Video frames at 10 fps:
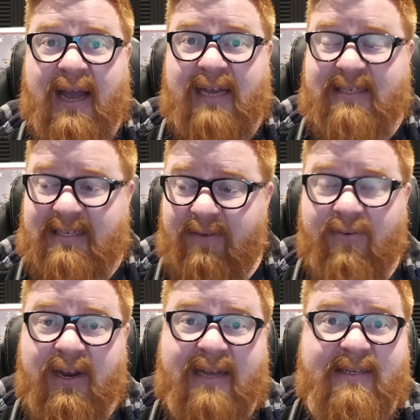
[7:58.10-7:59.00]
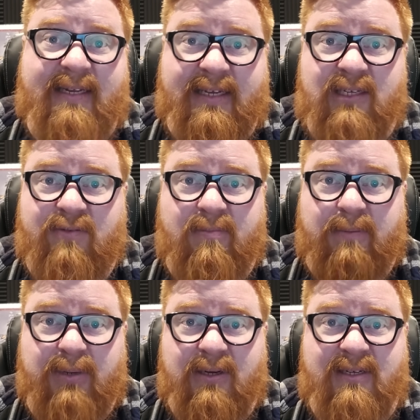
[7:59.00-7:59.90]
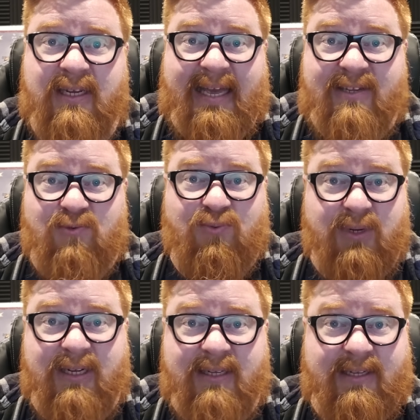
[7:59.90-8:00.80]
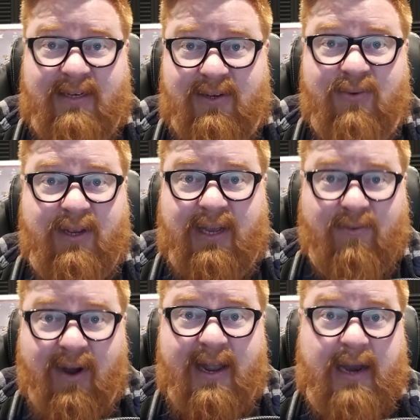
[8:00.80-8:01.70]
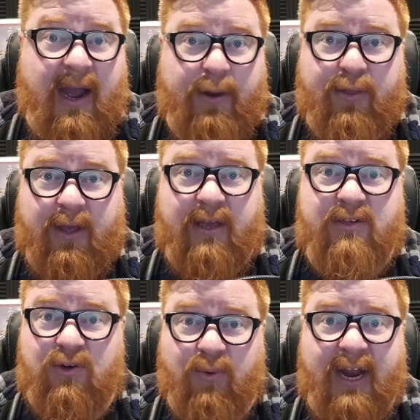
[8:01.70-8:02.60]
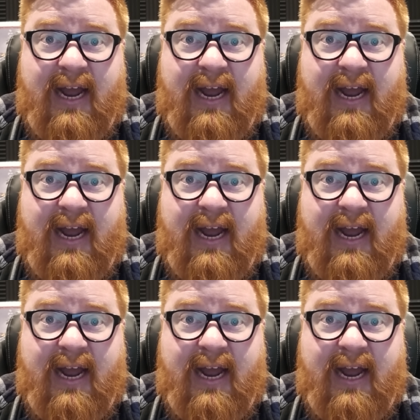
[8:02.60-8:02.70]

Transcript: as different as it is from the books, it's really doing it right, I think. It's a great